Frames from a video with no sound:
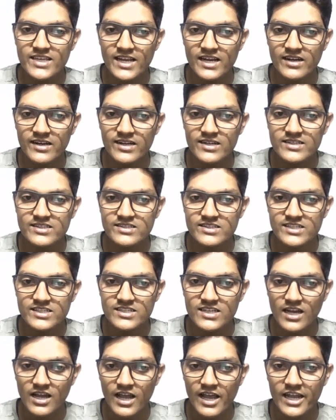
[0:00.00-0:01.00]
angle is
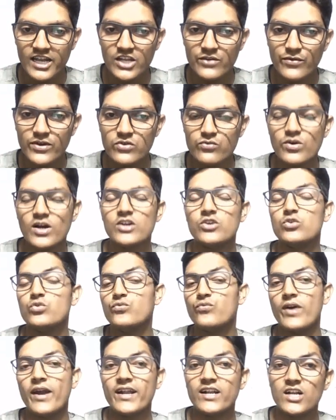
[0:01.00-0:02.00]
theta, and if I want to
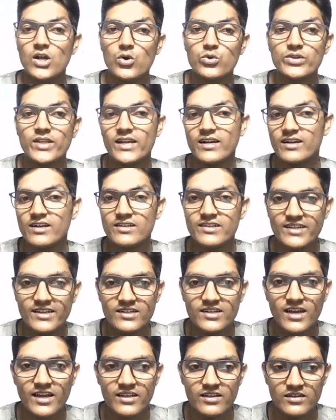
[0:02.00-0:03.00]
find out the angle
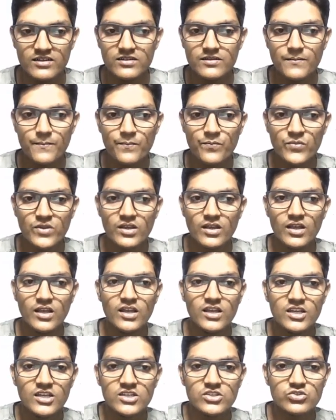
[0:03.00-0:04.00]
theta here,
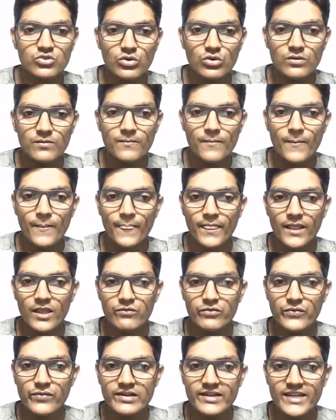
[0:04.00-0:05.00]
so
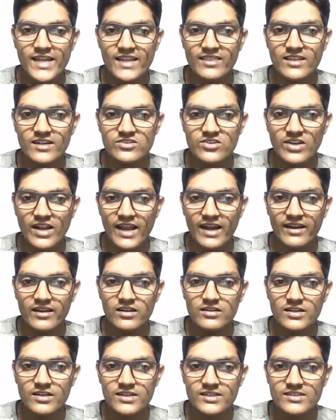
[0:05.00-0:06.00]
we will take the triangle,
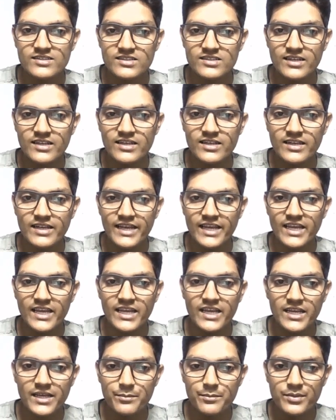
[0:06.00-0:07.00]
let's say
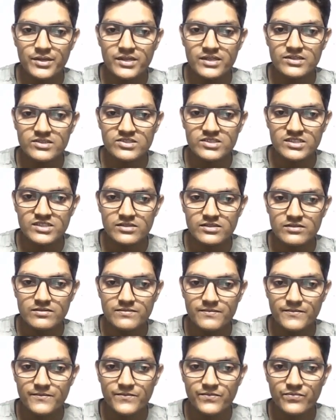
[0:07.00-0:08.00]
ABC.
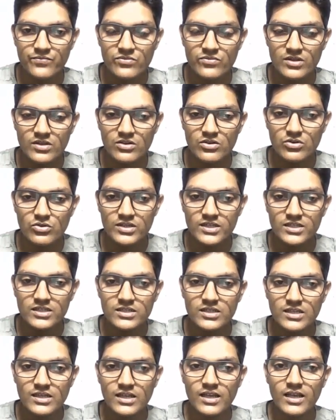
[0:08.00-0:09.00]
Okay,
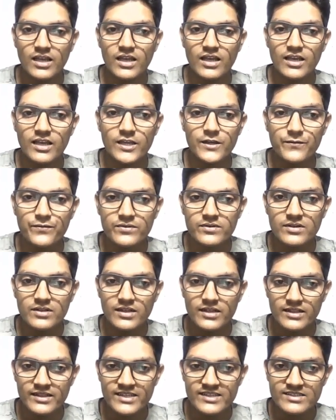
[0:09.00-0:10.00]
if
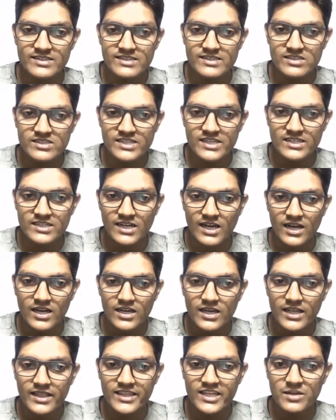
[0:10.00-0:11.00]
this is
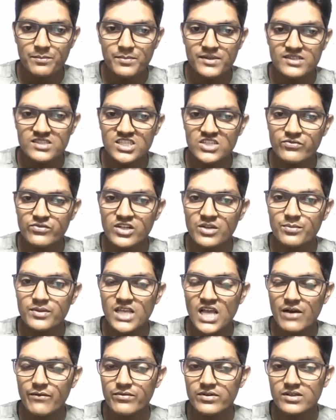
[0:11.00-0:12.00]
theta, then BC will be
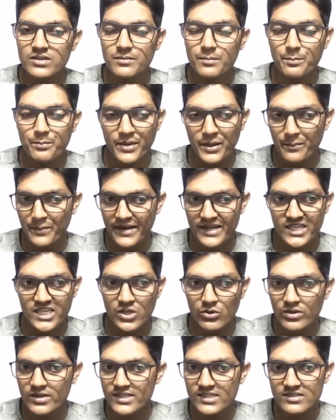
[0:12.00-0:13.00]
our
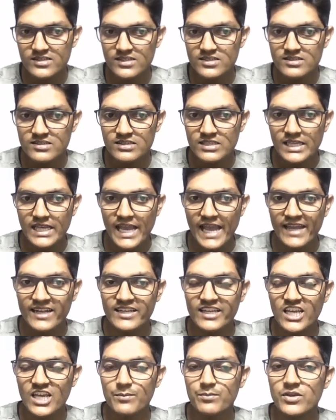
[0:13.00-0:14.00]
perpendicular distance and
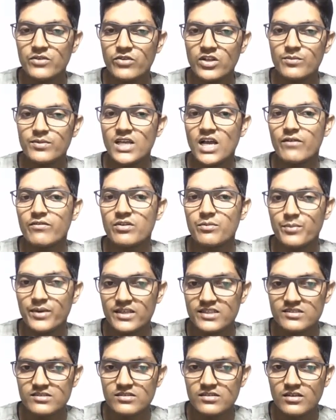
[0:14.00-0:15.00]
AB will be our
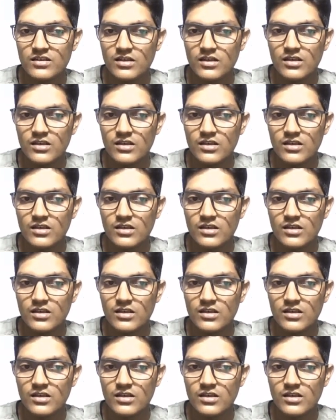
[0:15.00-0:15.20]
base.